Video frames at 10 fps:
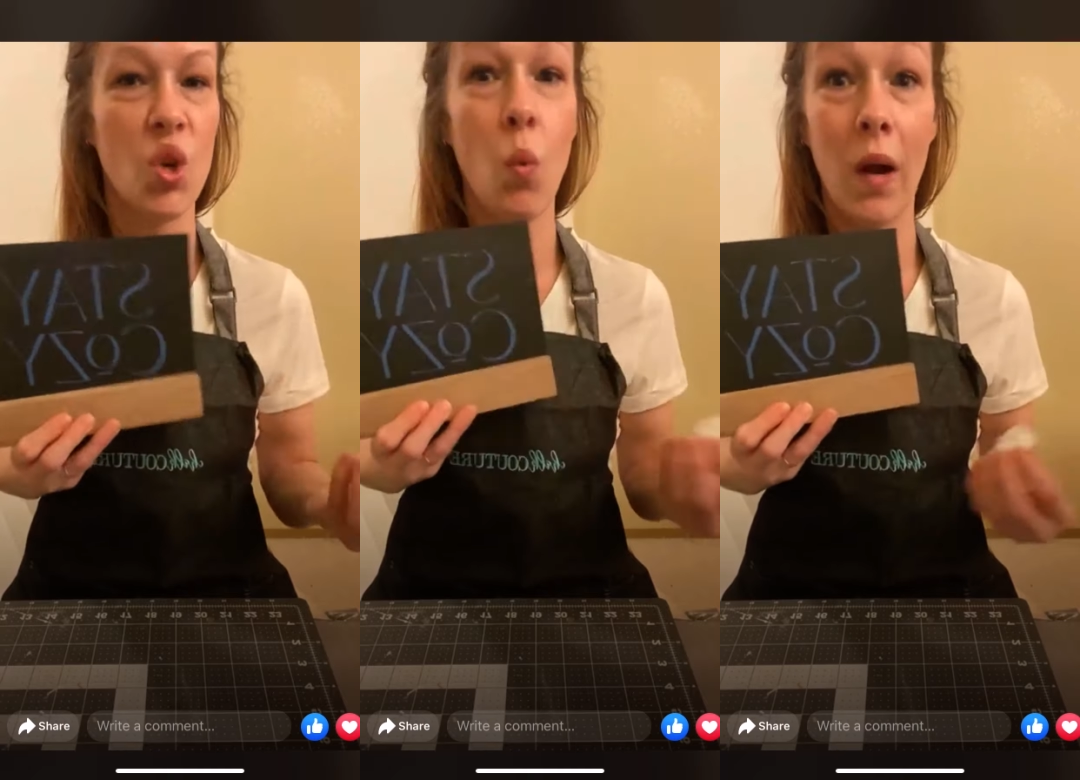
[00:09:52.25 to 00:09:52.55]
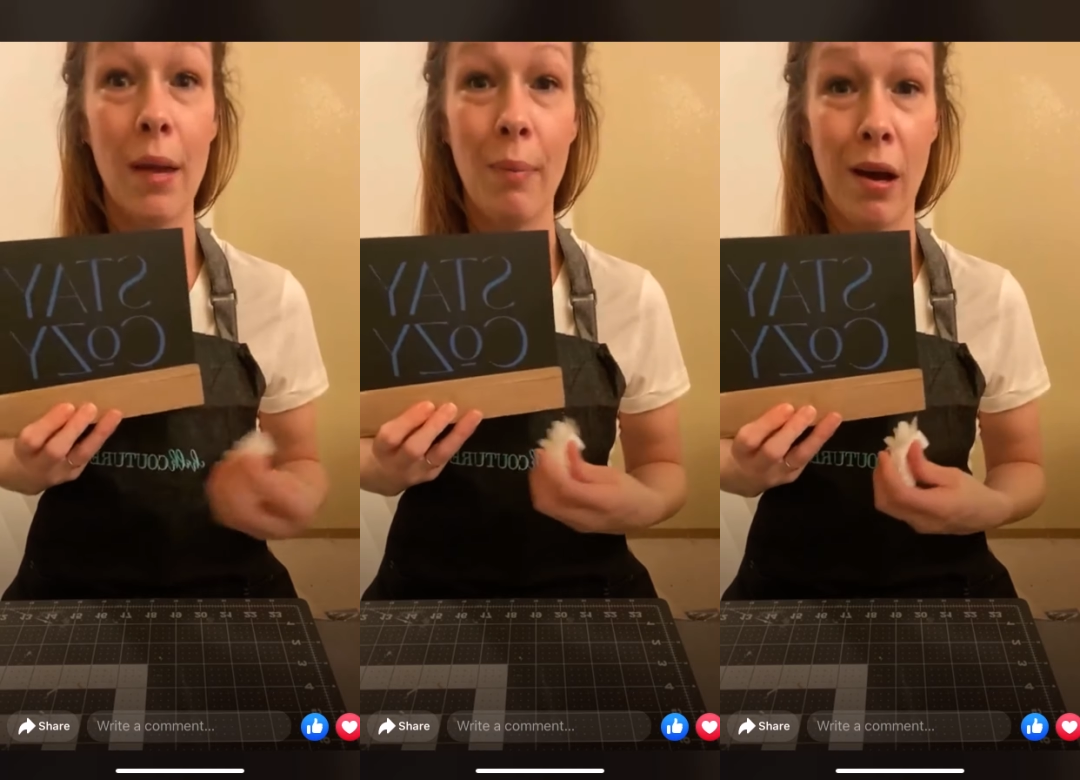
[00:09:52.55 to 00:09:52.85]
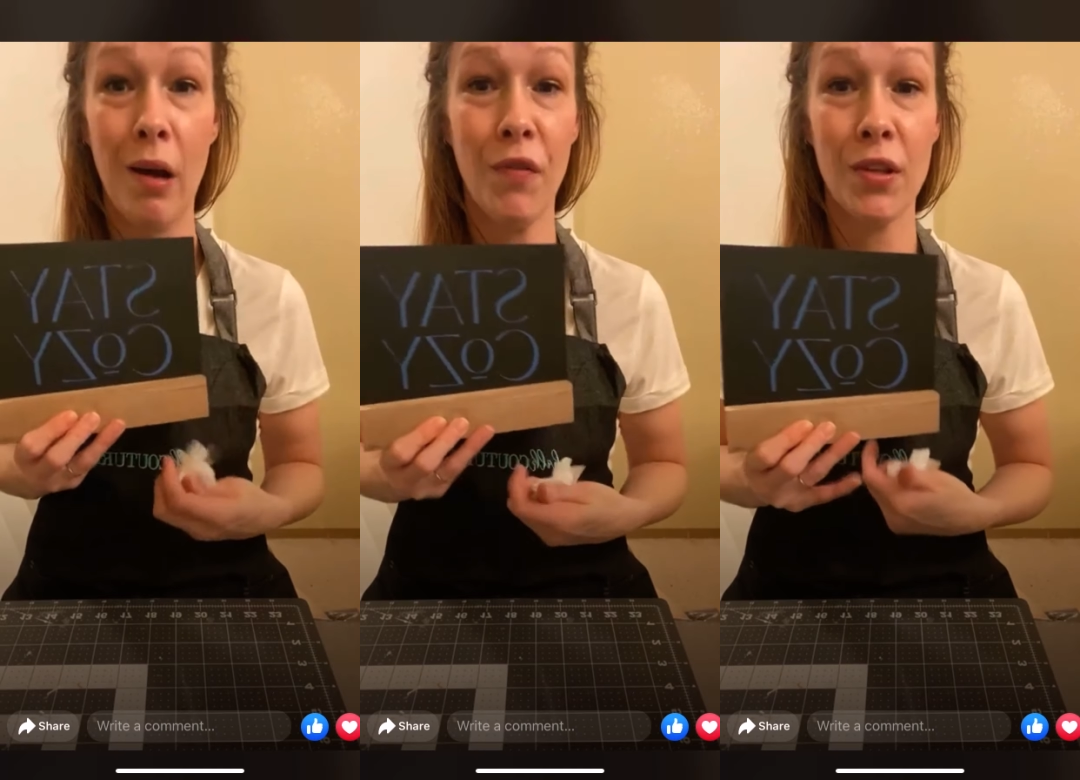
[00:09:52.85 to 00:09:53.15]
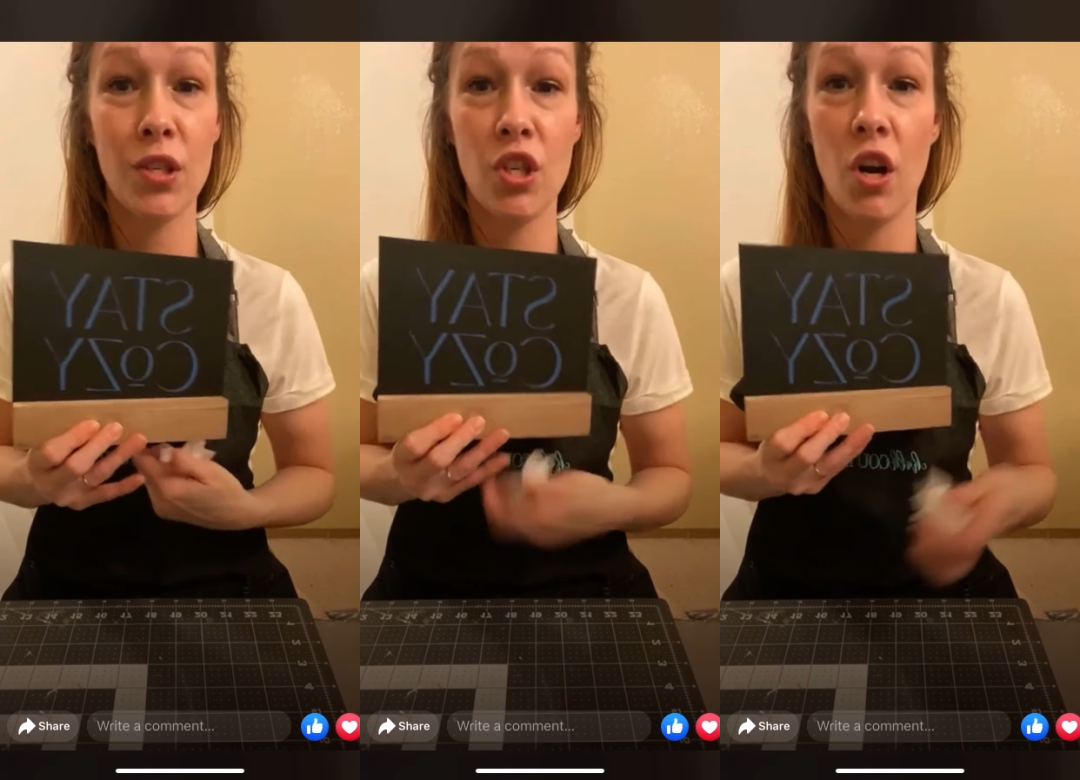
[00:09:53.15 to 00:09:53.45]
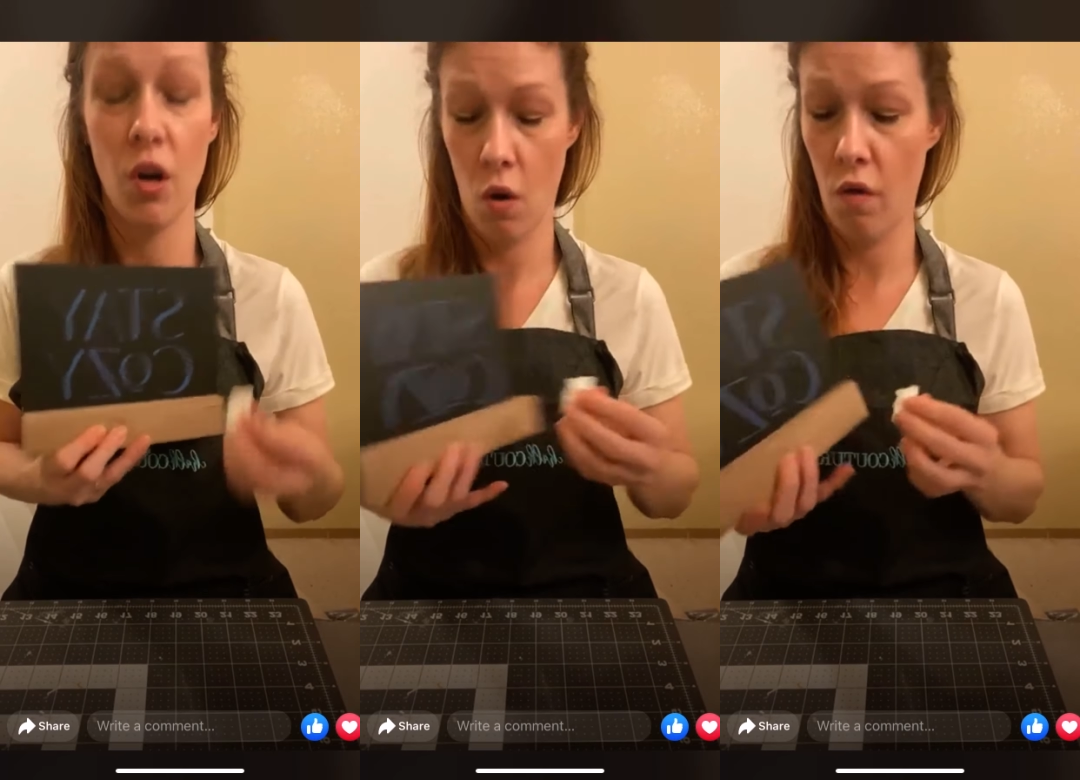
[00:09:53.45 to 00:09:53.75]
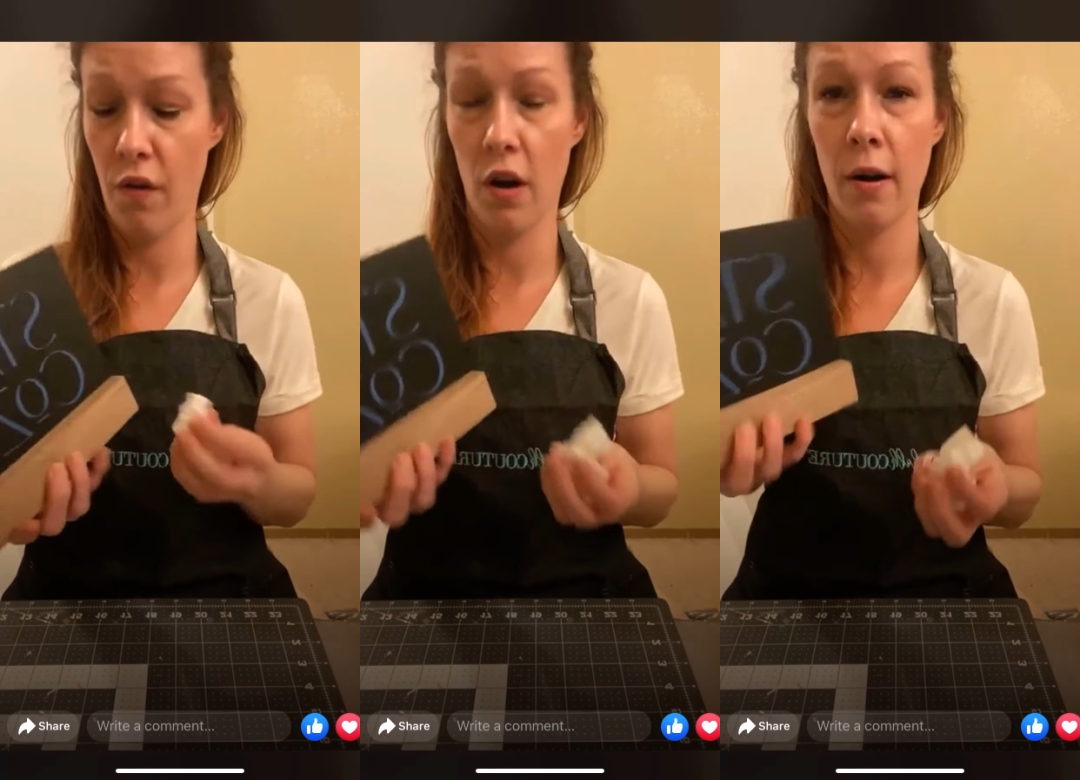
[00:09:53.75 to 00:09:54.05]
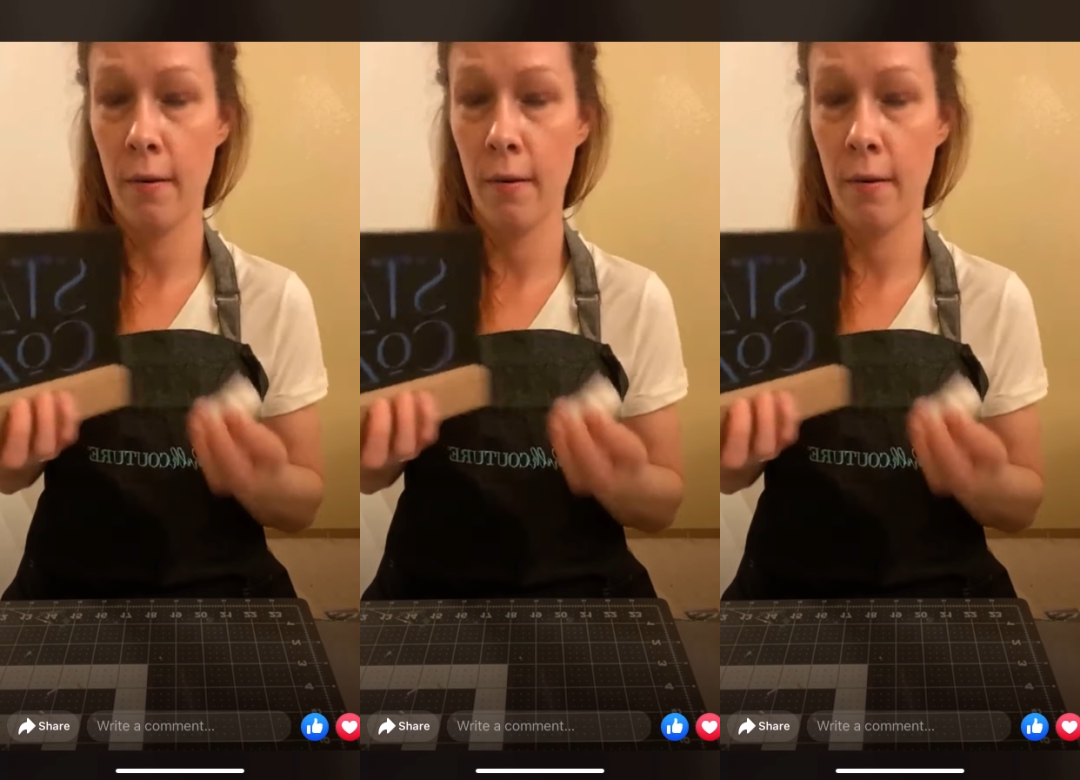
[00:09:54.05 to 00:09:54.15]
wipe off and start over.